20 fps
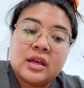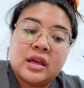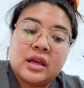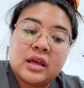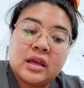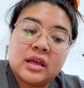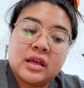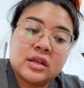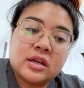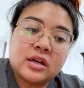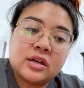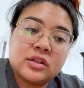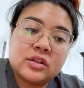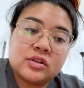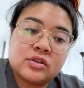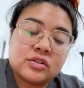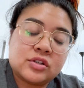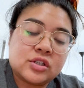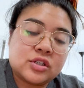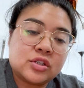And
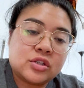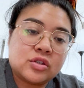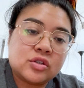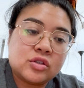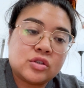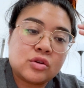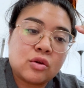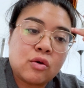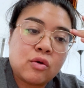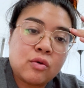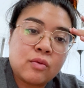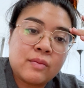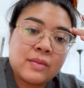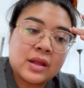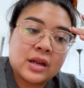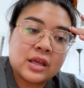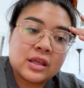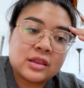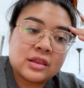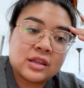there's just so
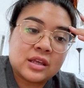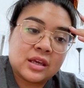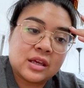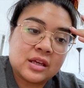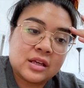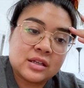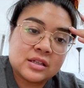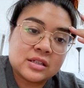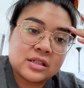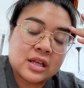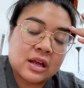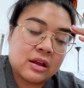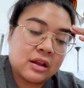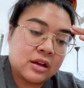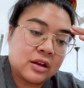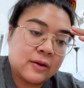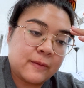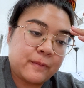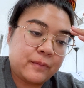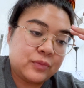many things that
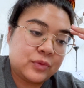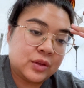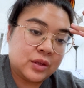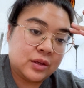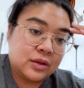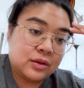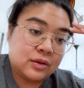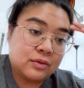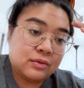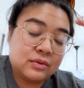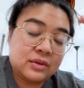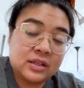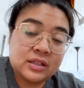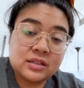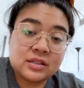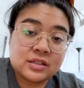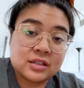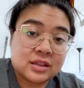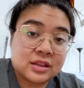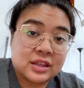you
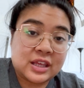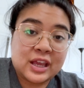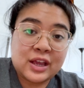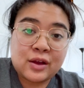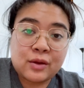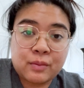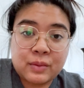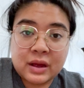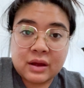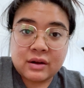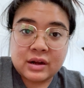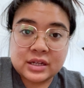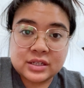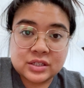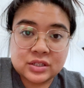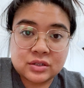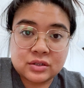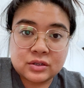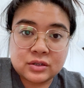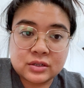need to think about as
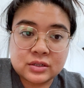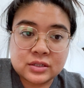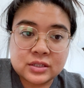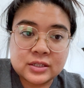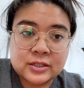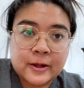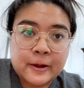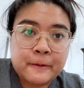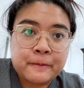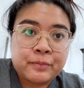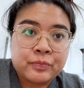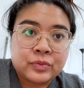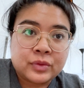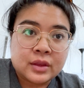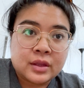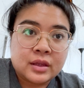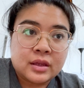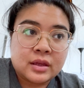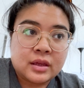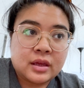a nurse.
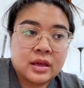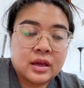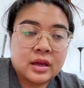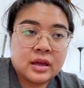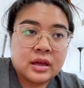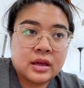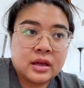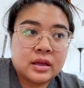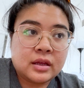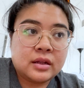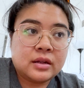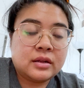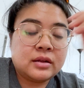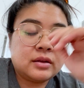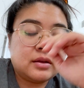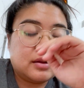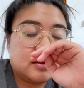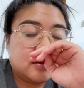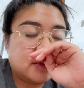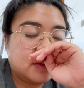
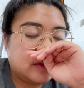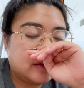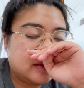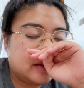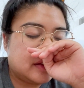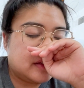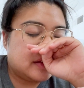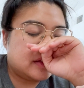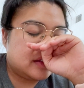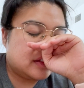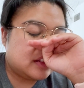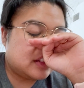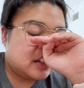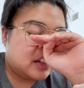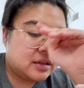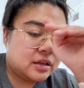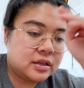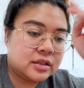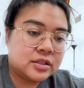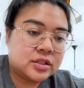And
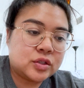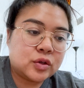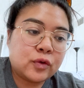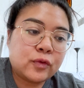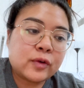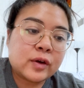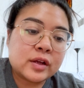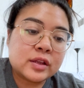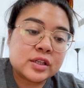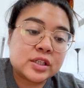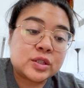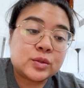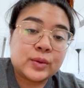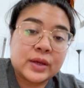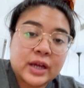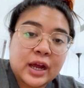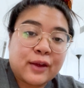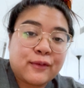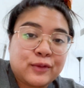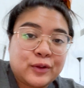so far this
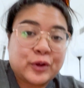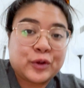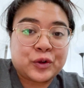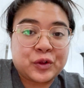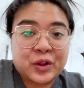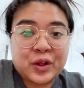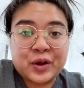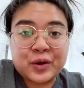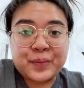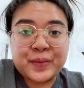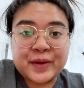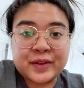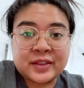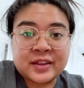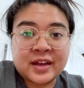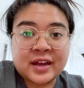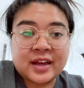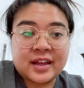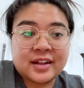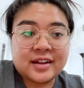week, I've learned a lot about
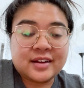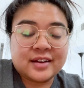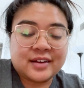that.